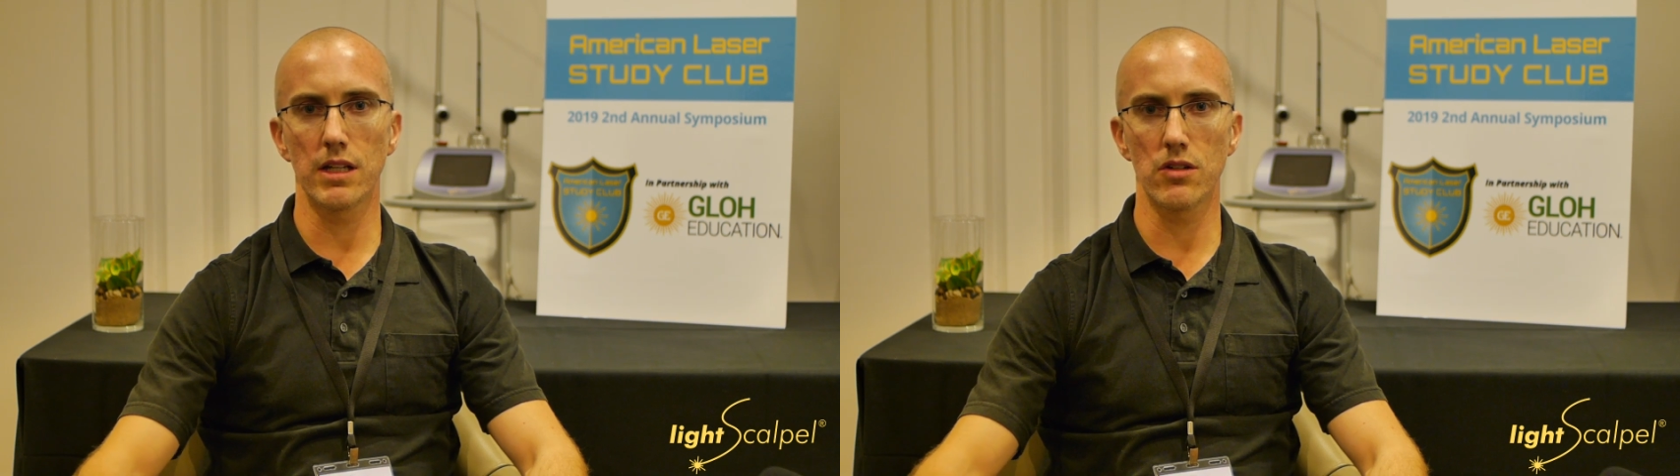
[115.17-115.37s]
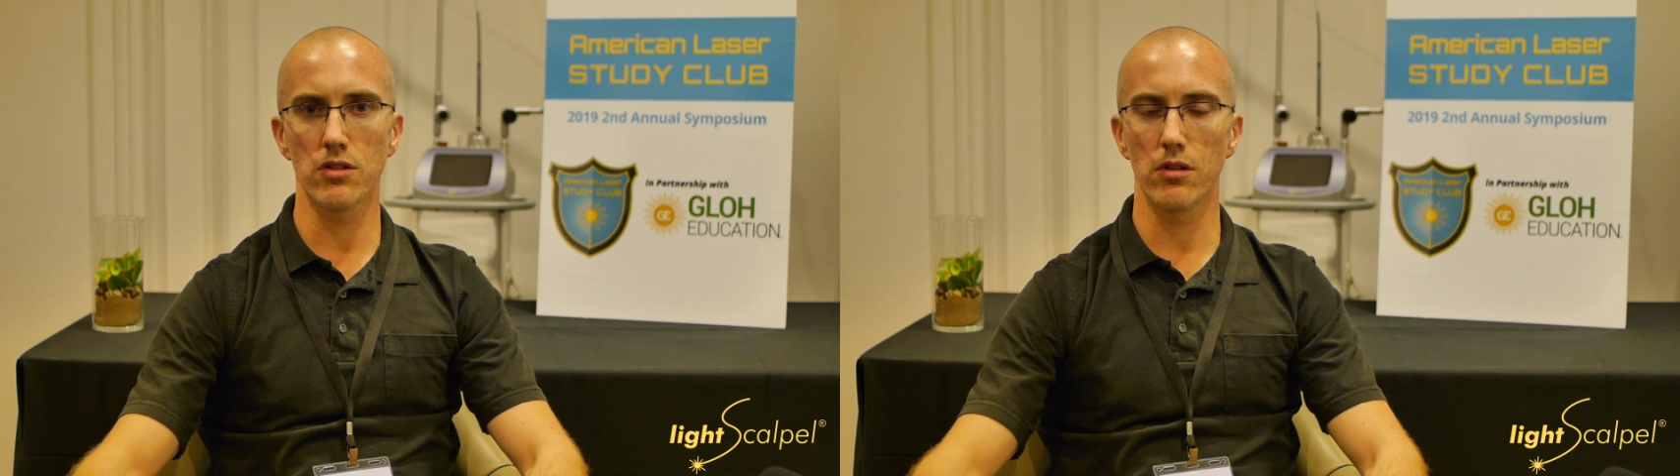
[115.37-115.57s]

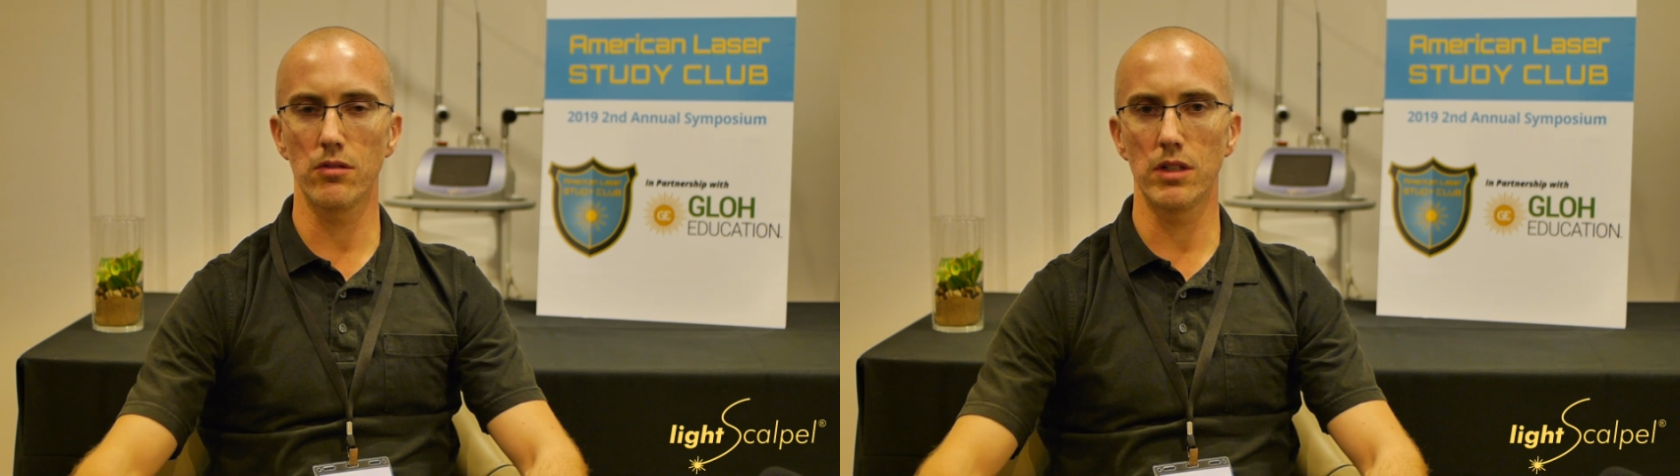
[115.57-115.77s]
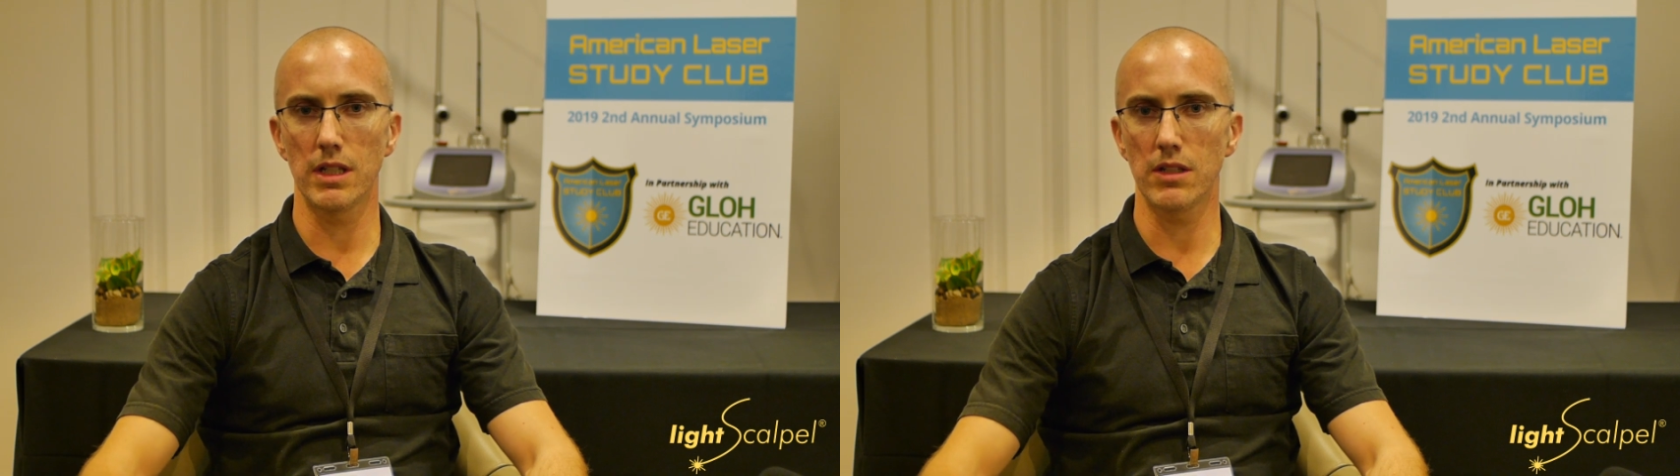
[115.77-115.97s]
showed
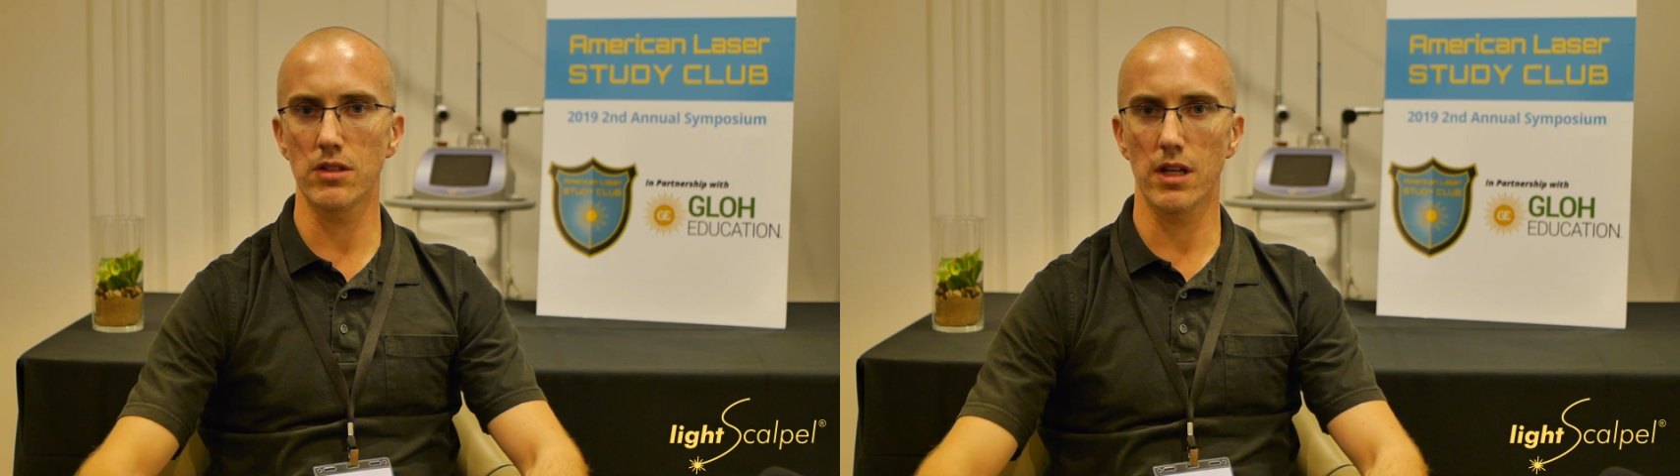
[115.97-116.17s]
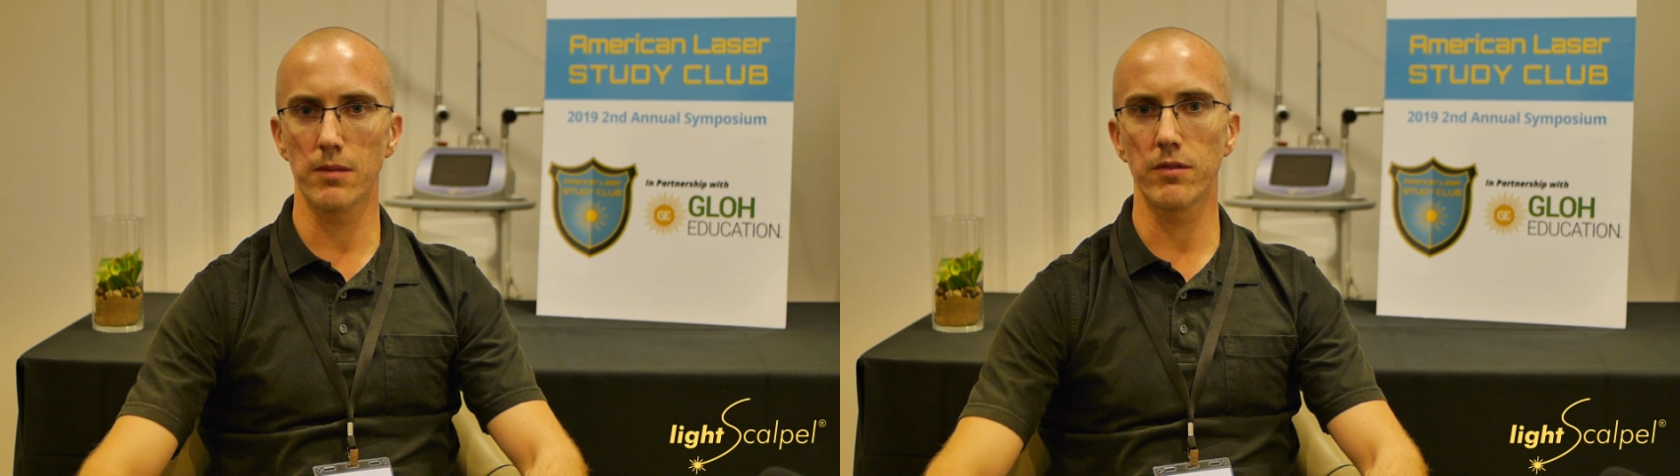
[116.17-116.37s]
in each
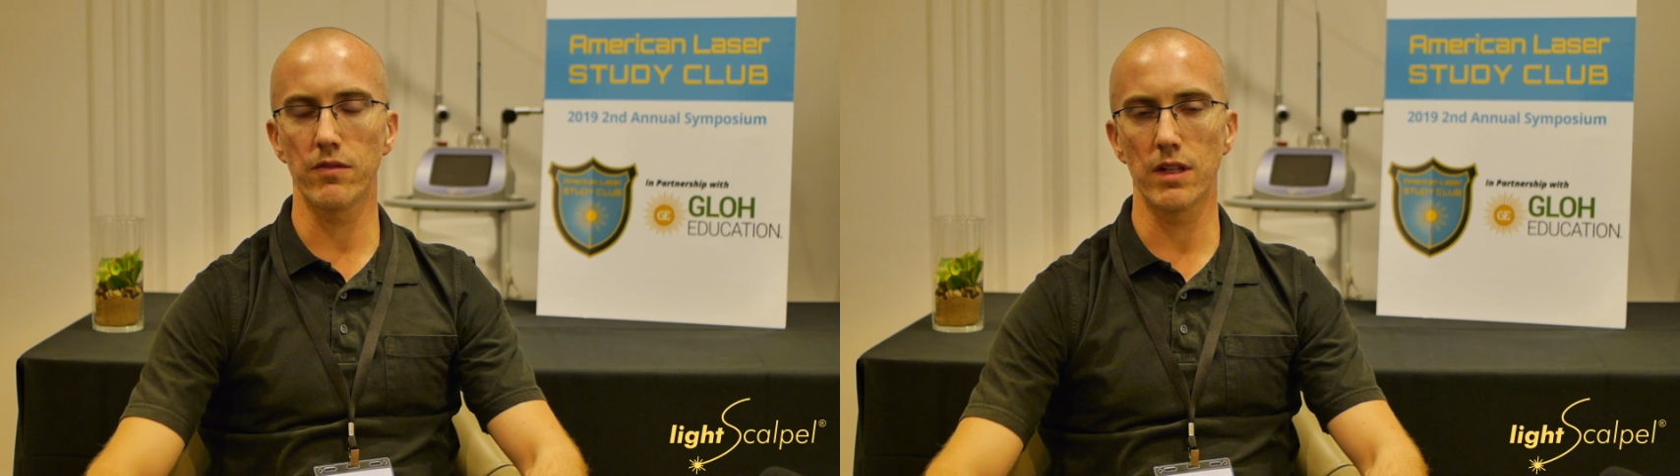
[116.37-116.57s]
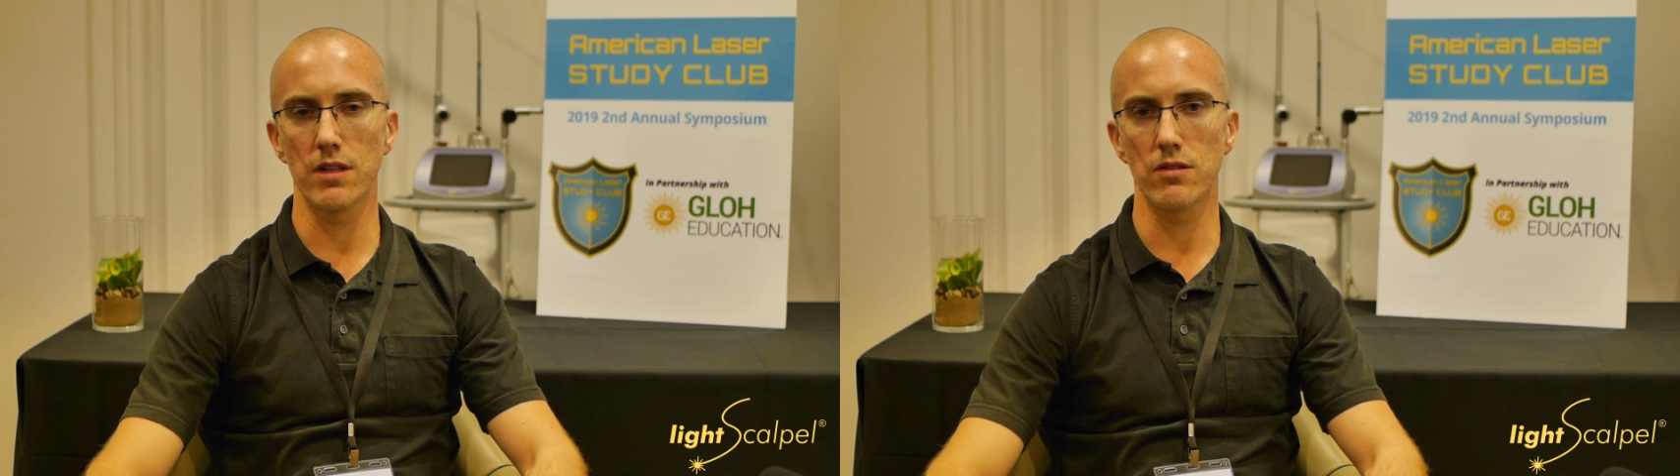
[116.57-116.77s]
type of
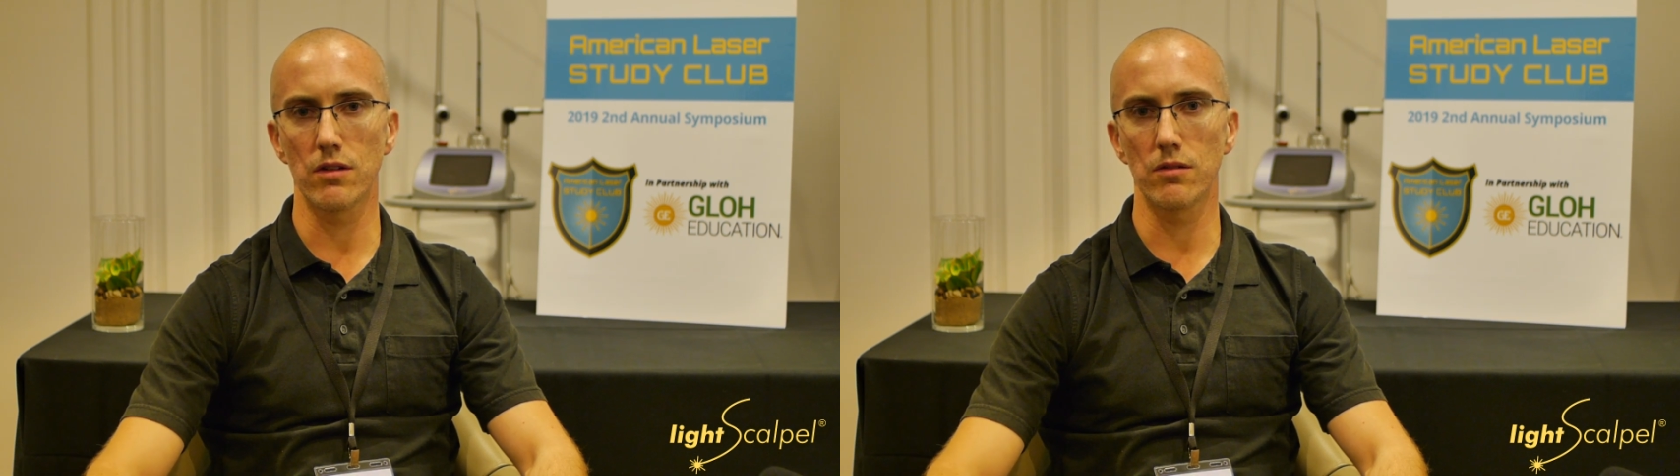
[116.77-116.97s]
laser,